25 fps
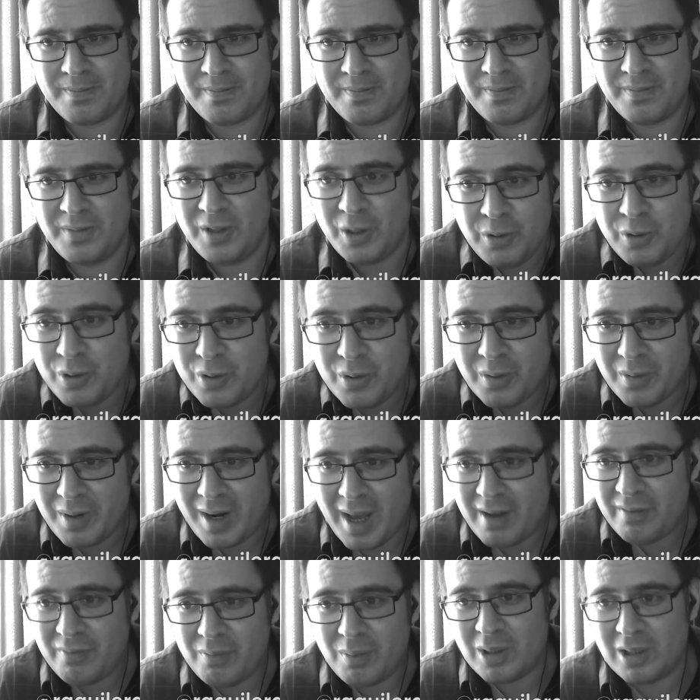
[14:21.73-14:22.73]
No, you don't
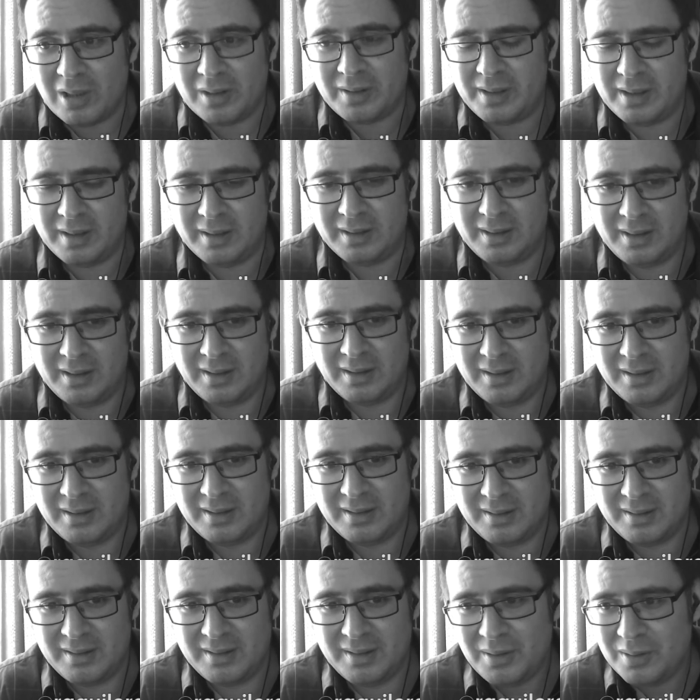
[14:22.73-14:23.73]
have politics.
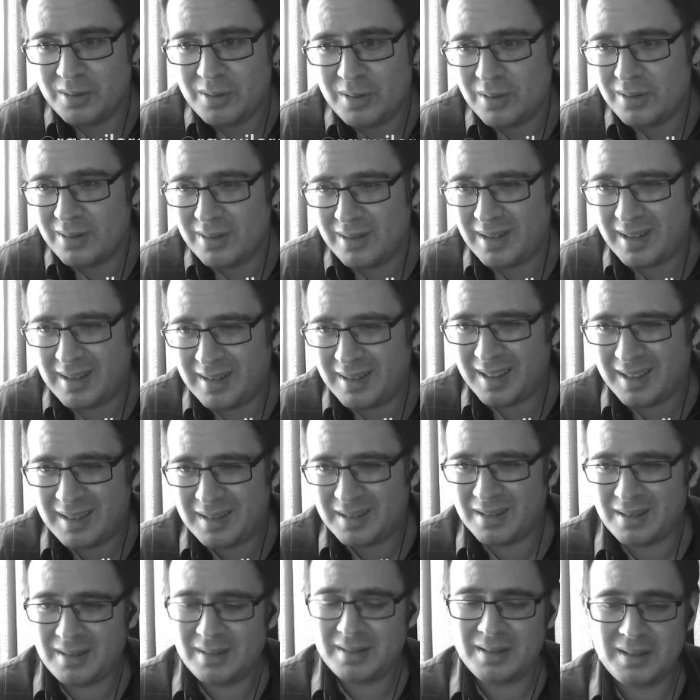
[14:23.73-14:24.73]
No, that's
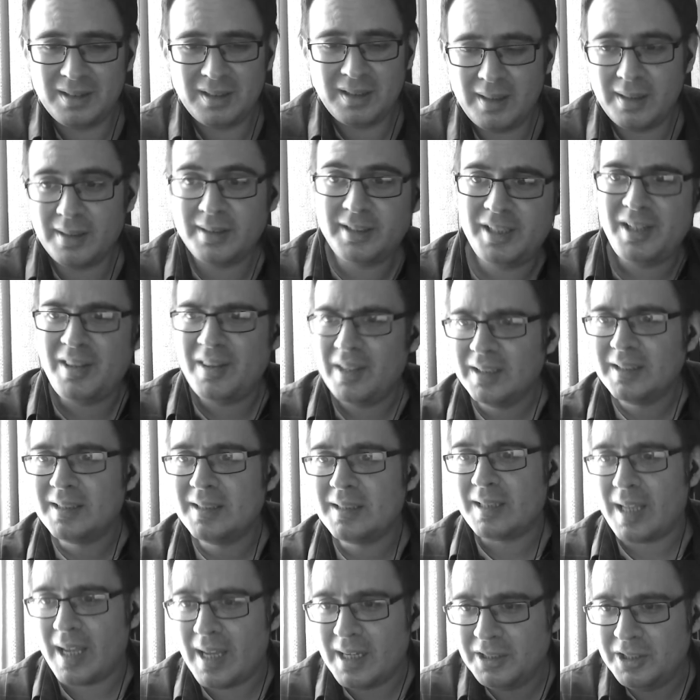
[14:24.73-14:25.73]
she thinks
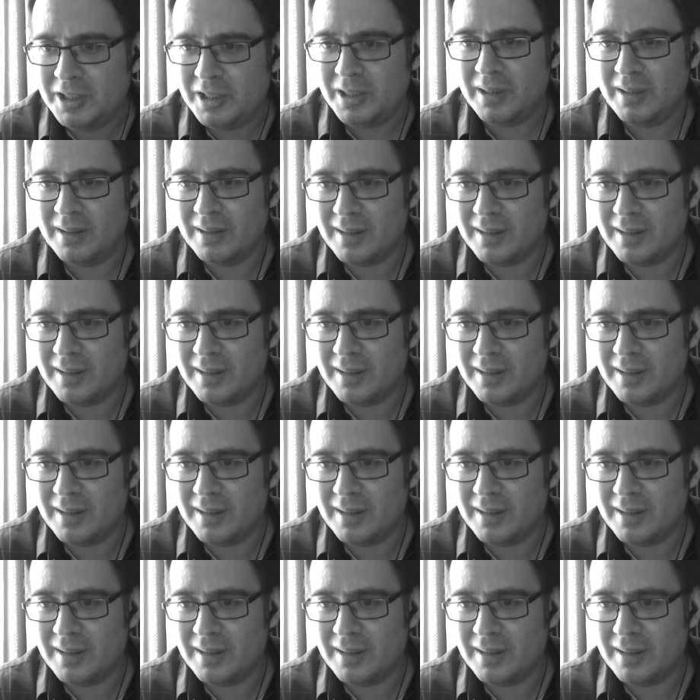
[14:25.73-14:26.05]
it's edgy.